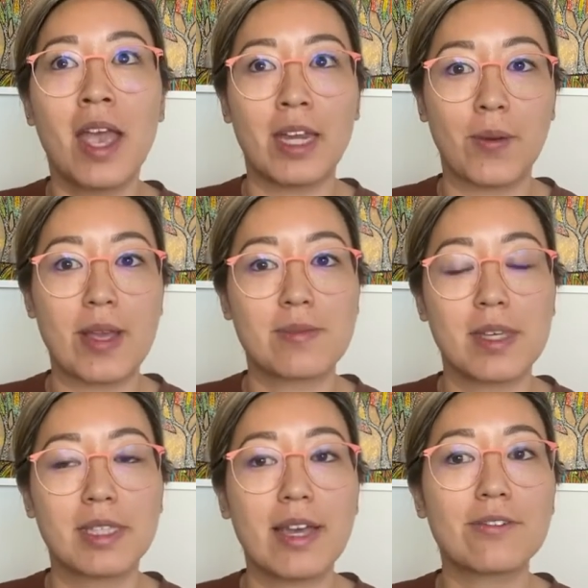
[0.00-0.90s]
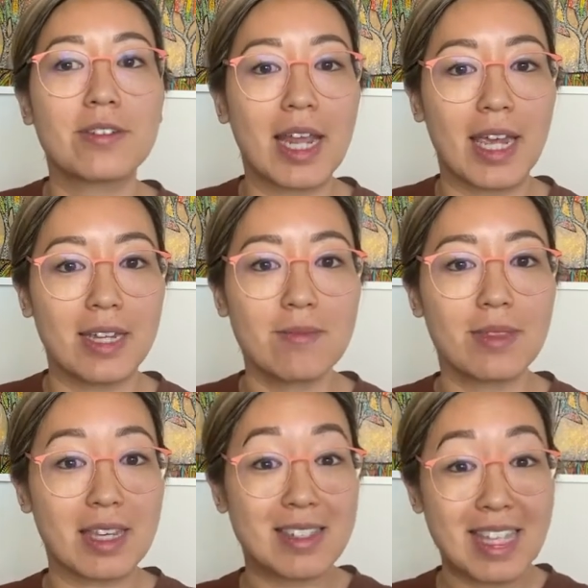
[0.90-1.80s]
Anyway, so left knee,
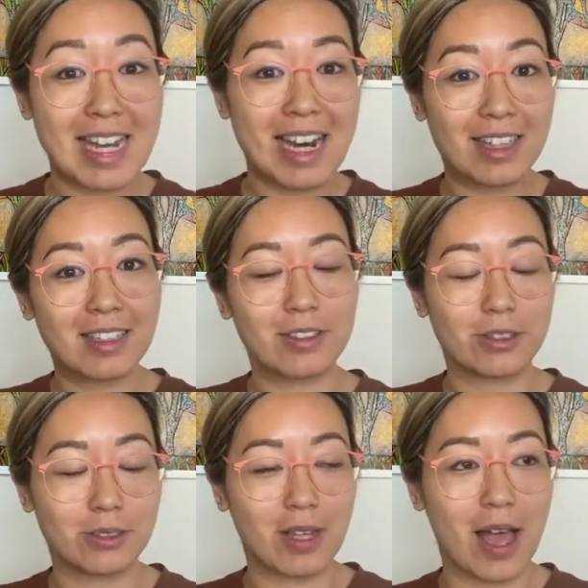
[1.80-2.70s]
there's another little